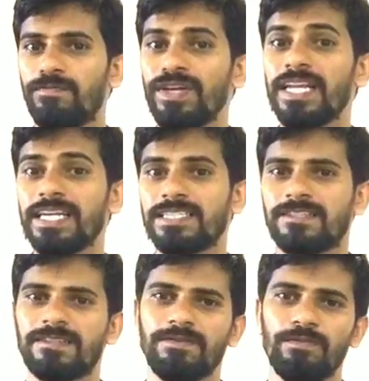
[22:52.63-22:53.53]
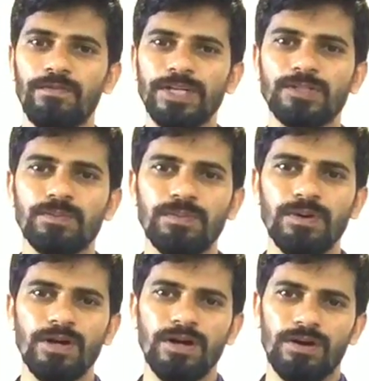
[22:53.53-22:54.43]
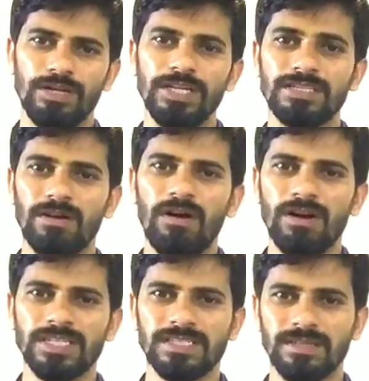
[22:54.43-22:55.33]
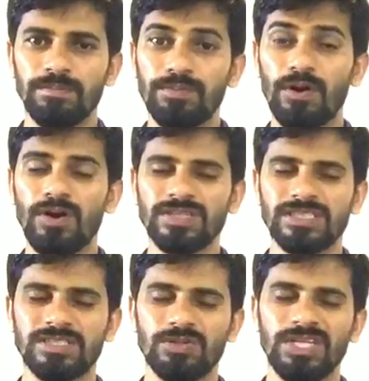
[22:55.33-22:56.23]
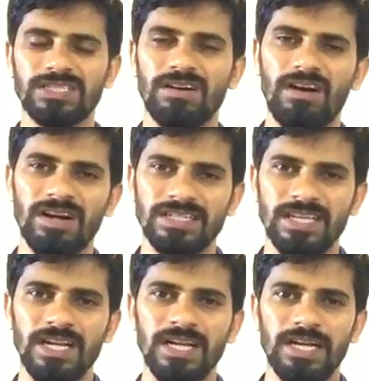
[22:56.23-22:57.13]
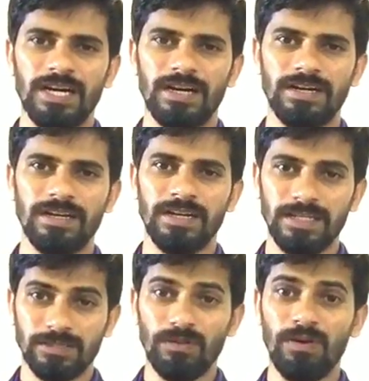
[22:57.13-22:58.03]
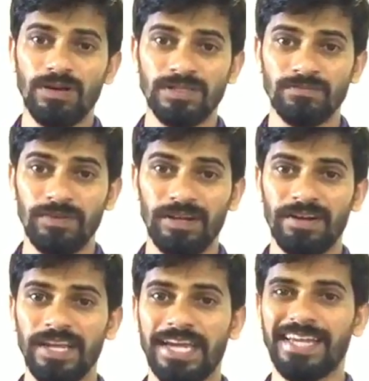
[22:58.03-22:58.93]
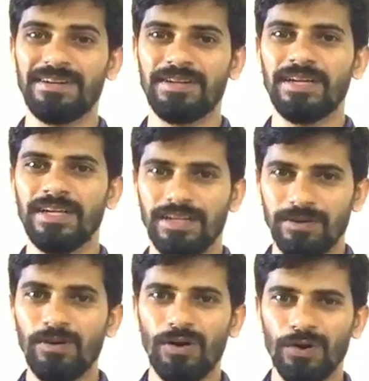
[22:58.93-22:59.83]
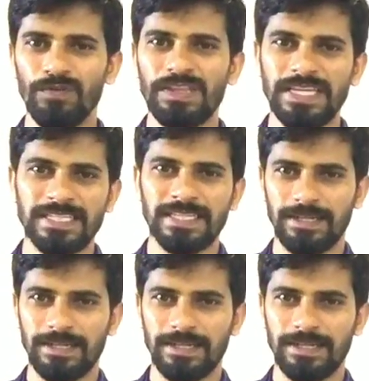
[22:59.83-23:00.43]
Felix went to his aunt's, Bronx, to his aunt's, his aunt, where he can go on with his